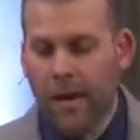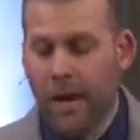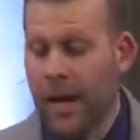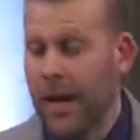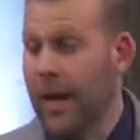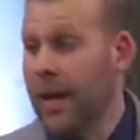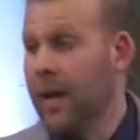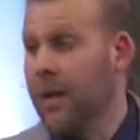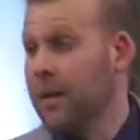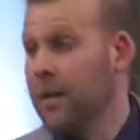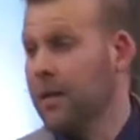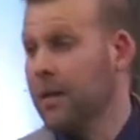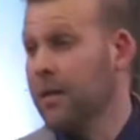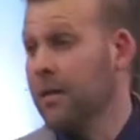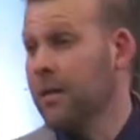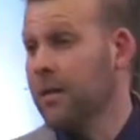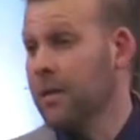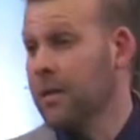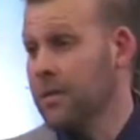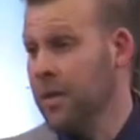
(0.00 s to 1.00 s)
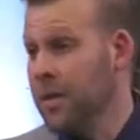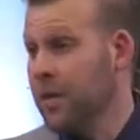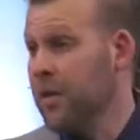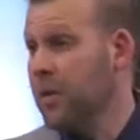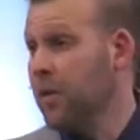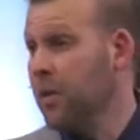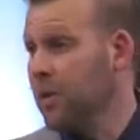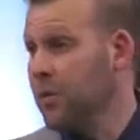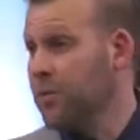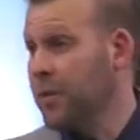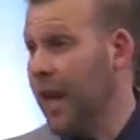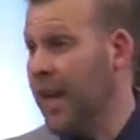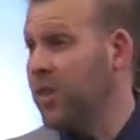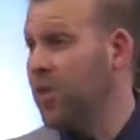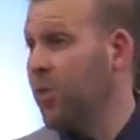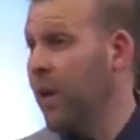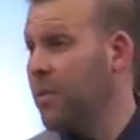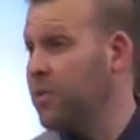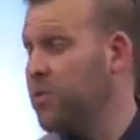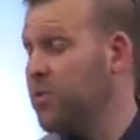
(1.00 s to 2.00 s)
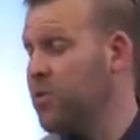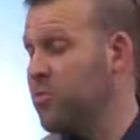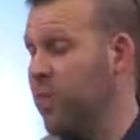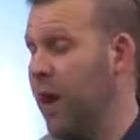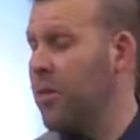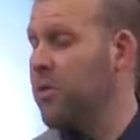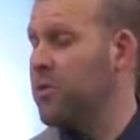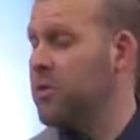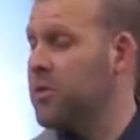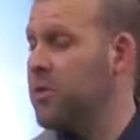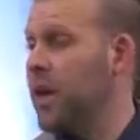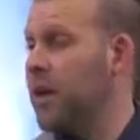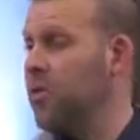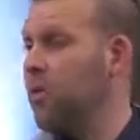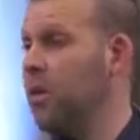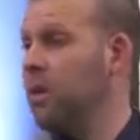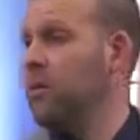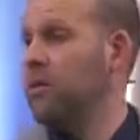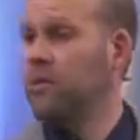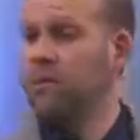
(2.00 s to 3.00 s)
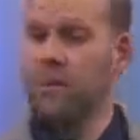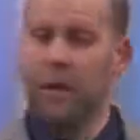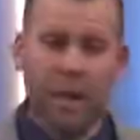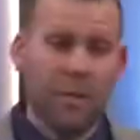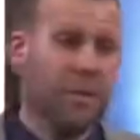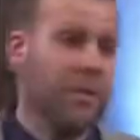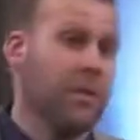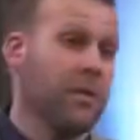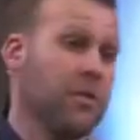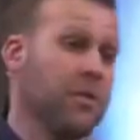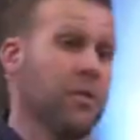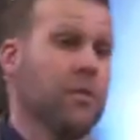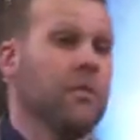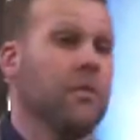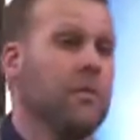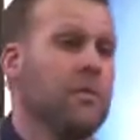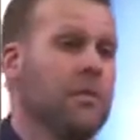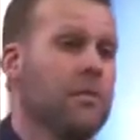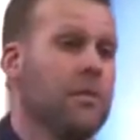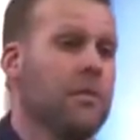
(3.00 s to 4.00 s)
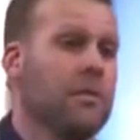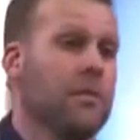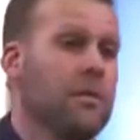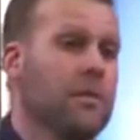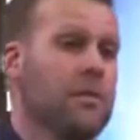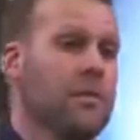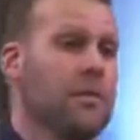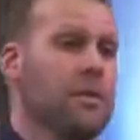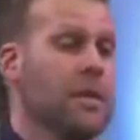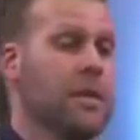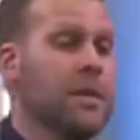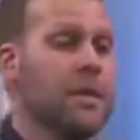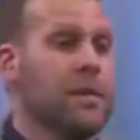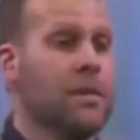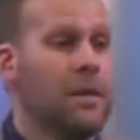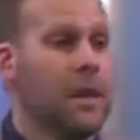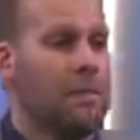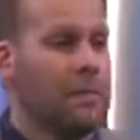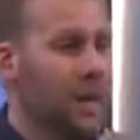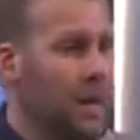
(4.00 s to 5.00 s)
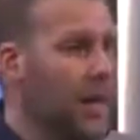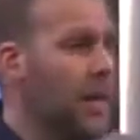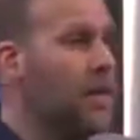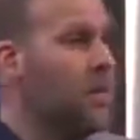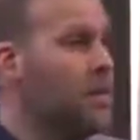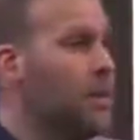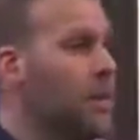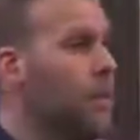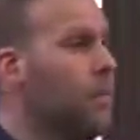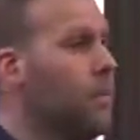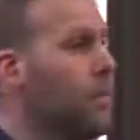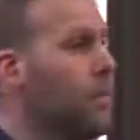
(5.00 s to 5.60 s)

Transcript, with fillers: And Ezekiel, Daniel Webster's brother, said, Well, nothing, sir. I've been lazy.